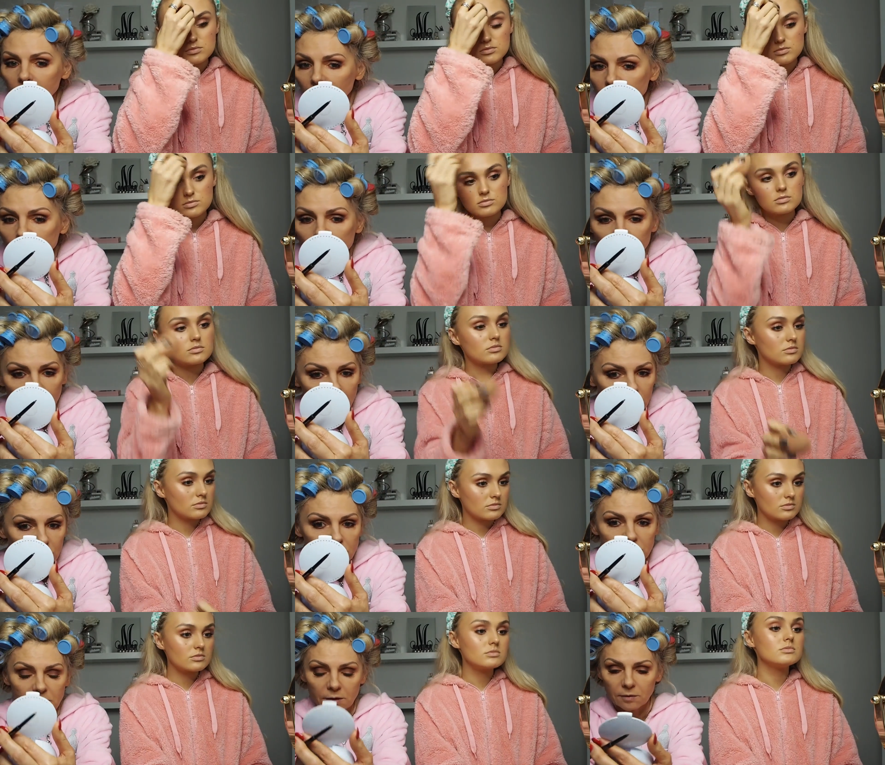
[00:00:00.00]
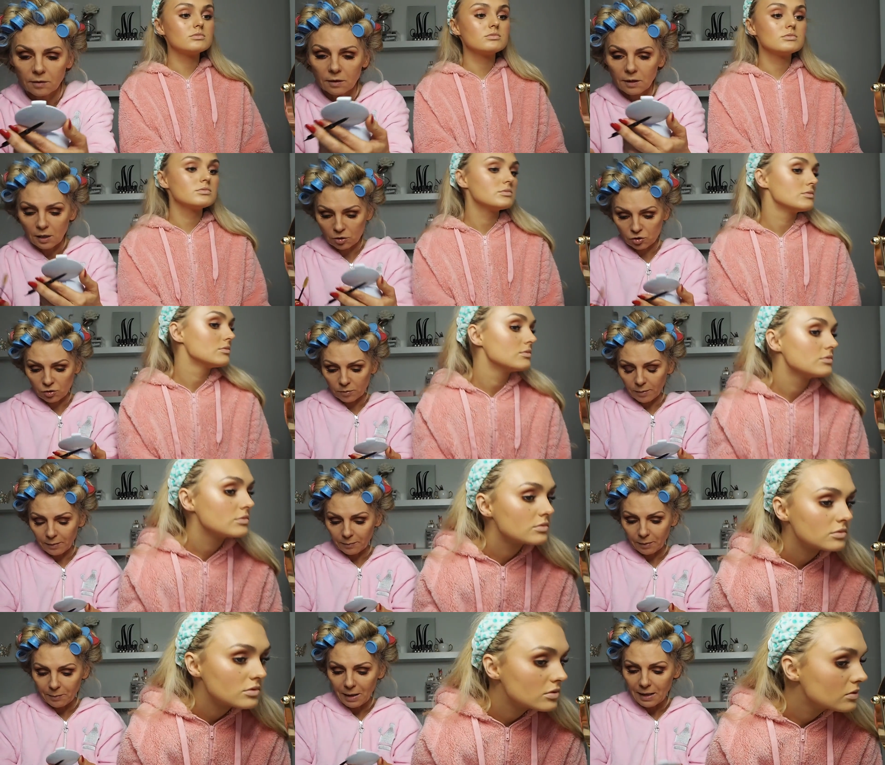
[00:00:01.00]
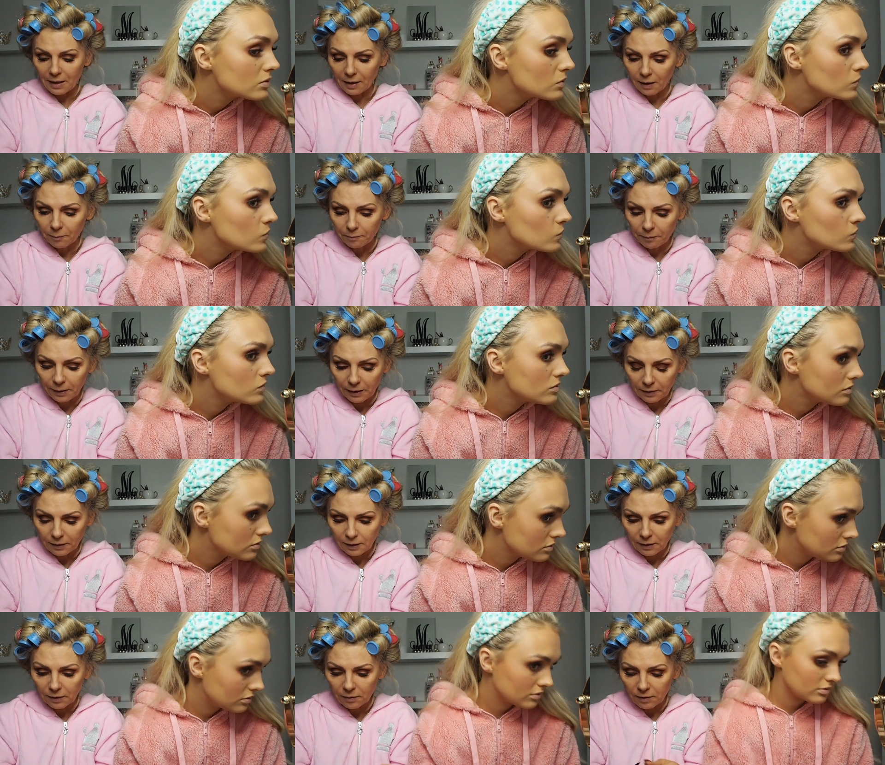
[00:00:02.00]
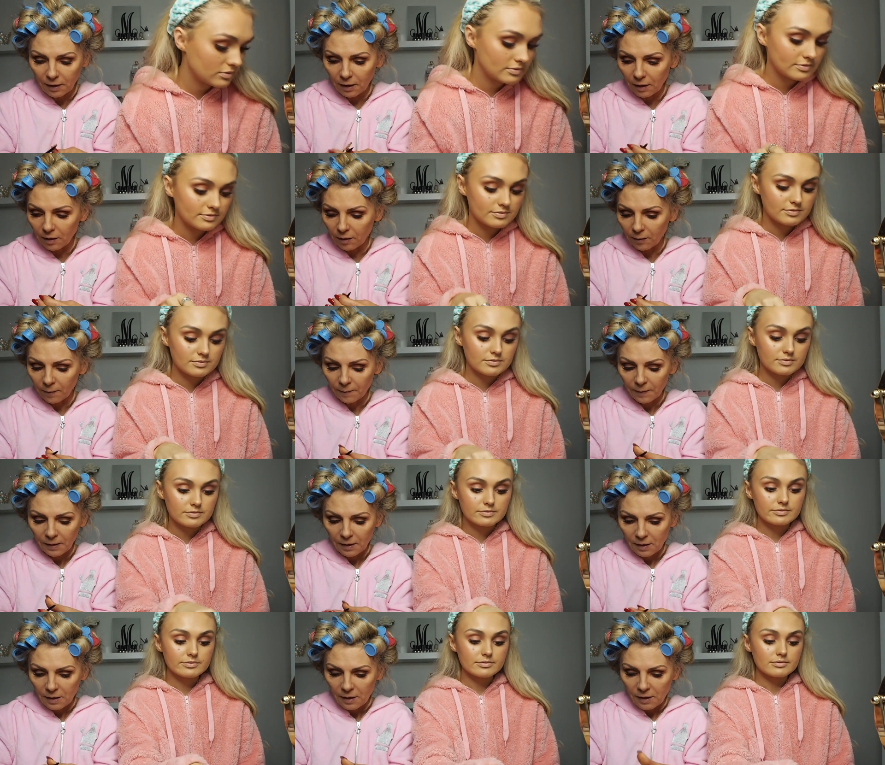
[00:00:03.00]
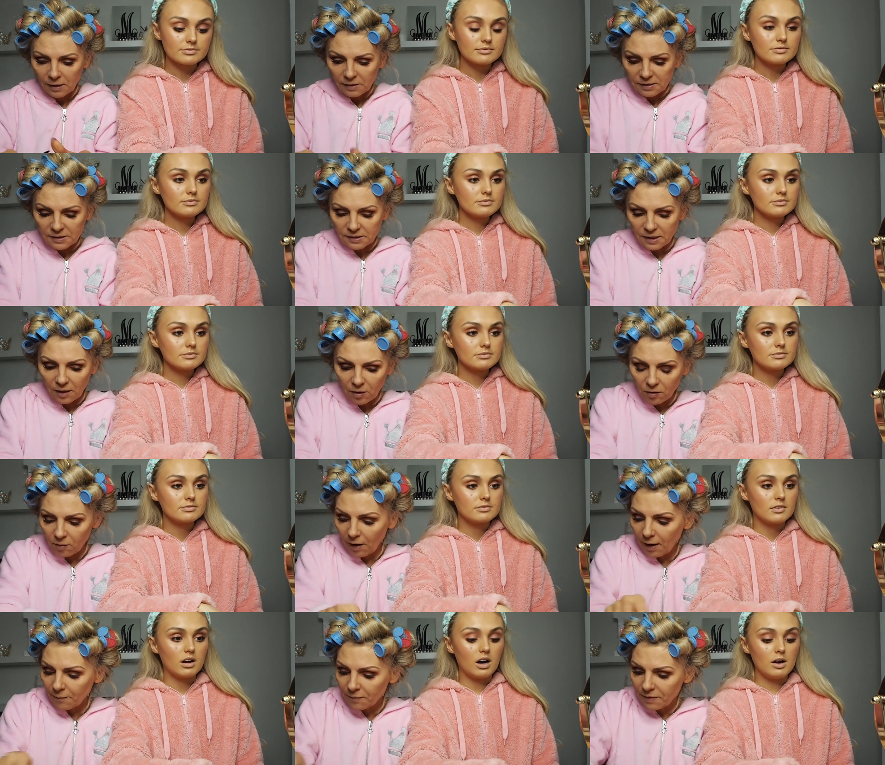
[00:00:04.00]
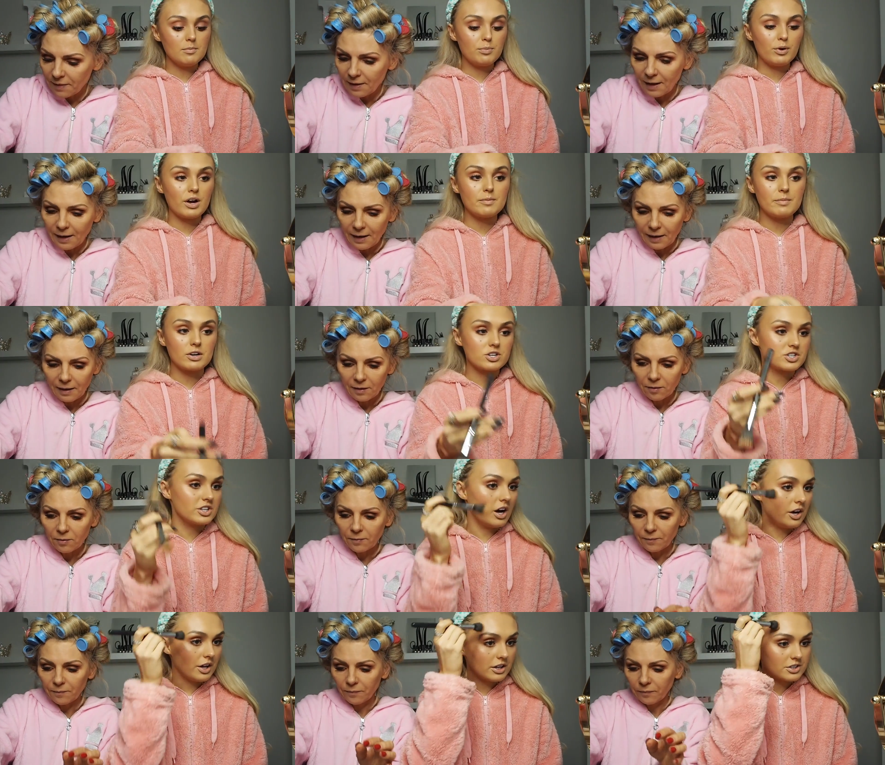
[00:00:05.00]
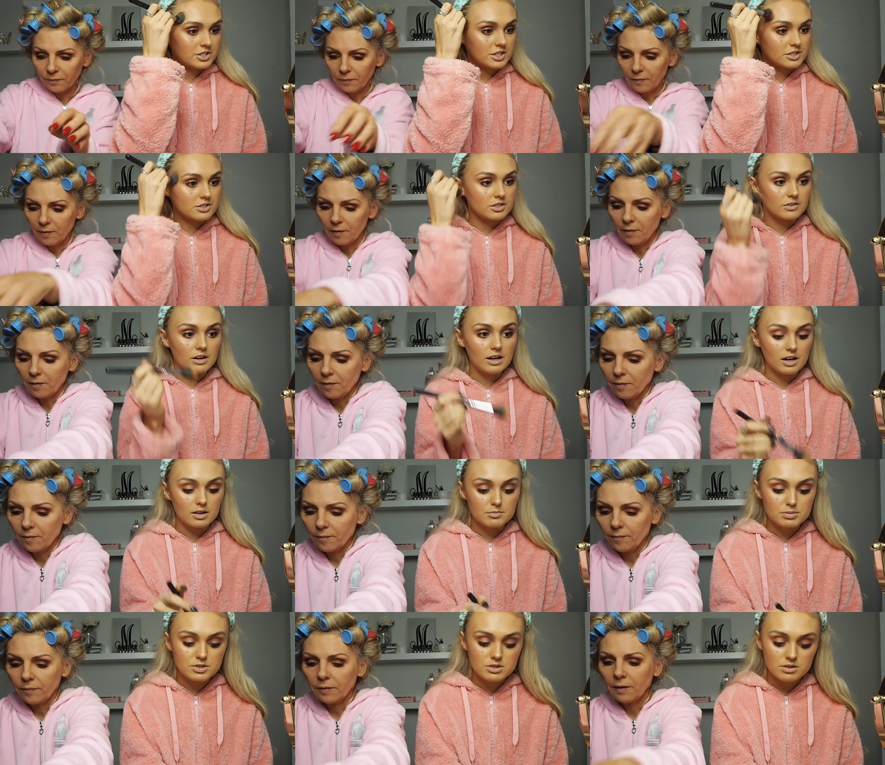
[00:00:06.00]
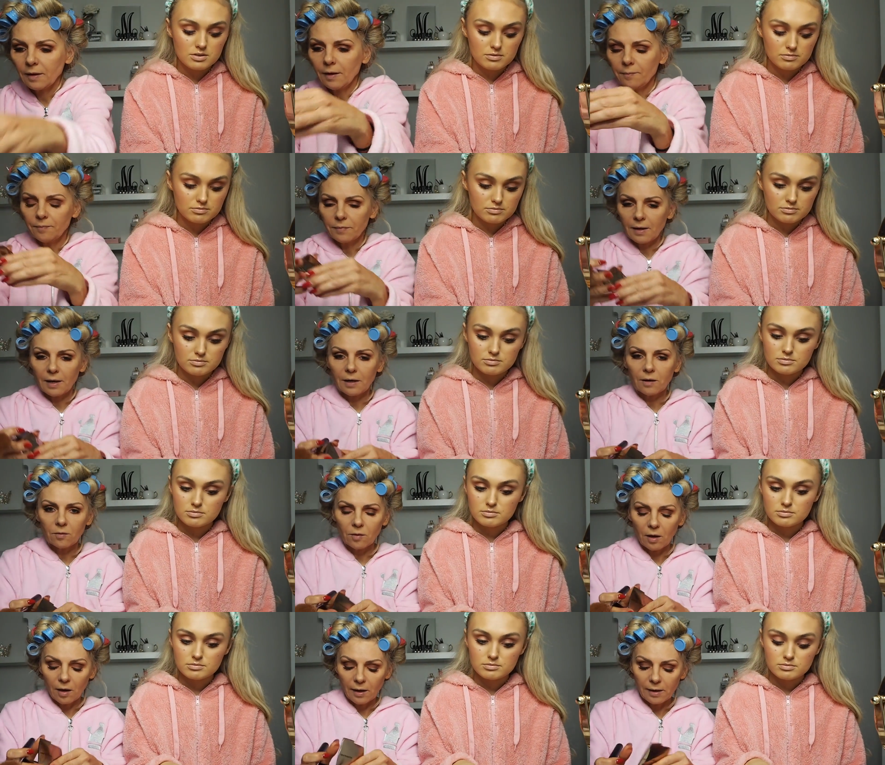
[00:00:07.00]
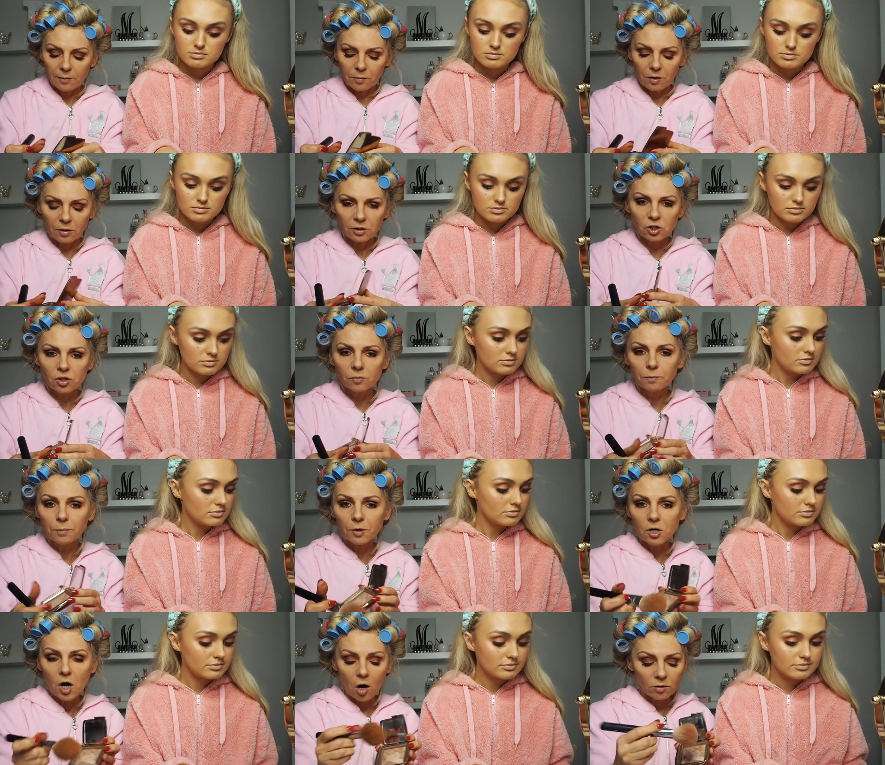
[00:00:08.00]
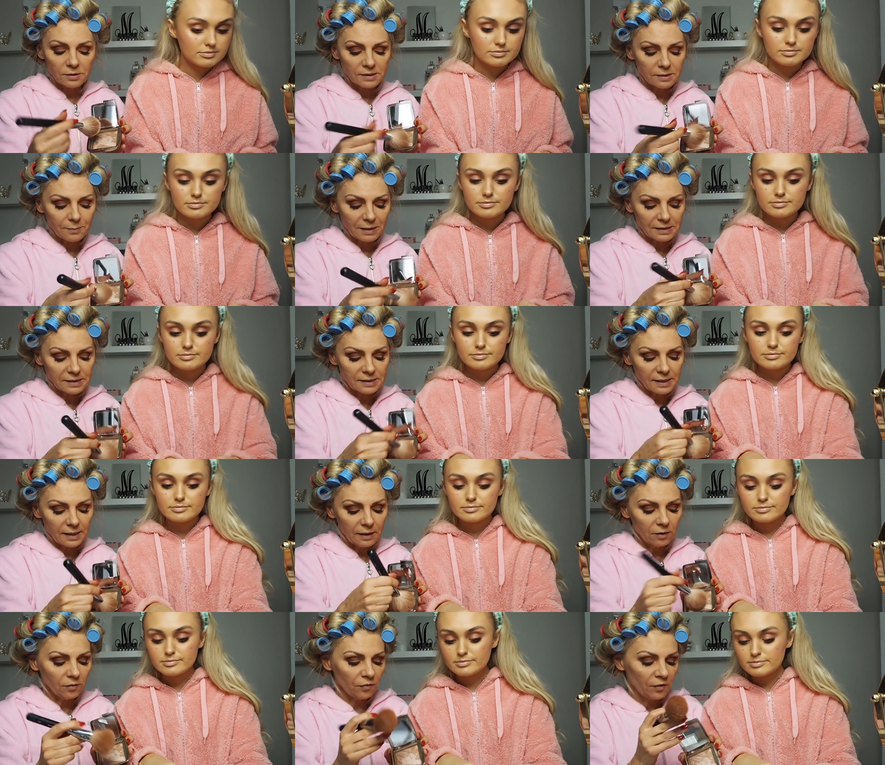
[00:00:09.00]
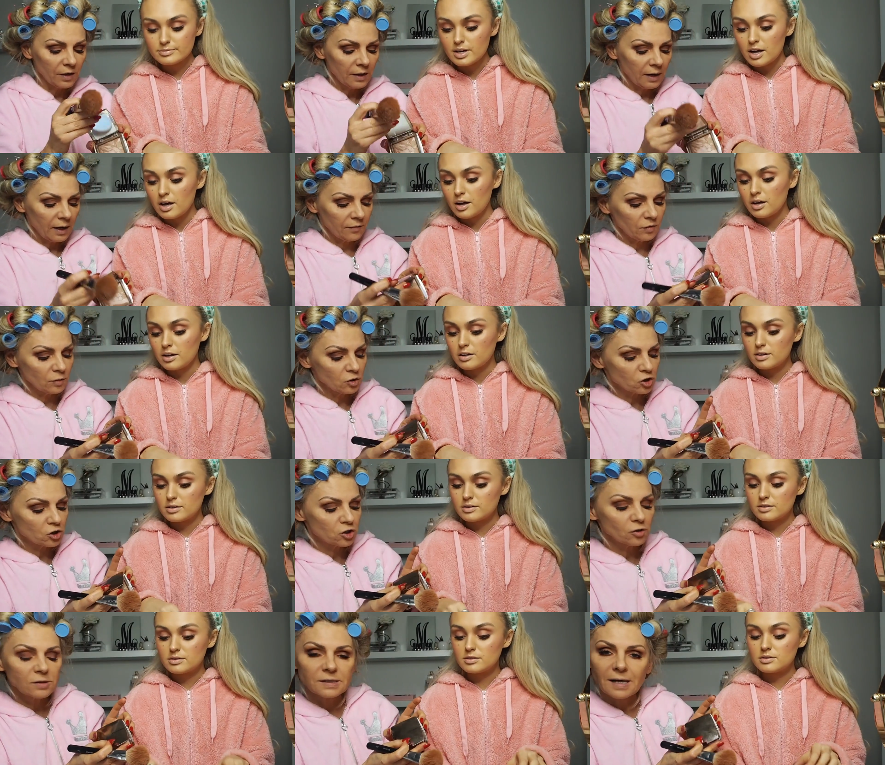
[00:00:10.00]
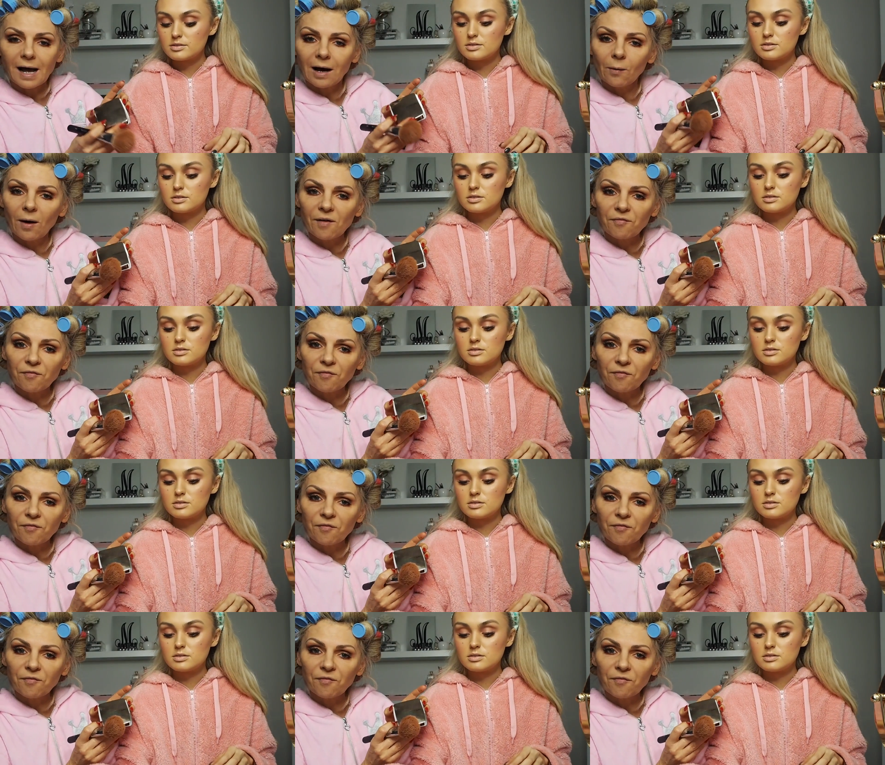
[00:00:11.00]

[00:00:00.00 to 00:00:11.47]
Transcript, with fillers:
Speaker 1: natural not there is anything natural about my makeup but there you go so I'm now, done. I
Speaker 2: just need to do lips.
Speaker 1: Yep. Now I am going to bronze myself. Have you introduced our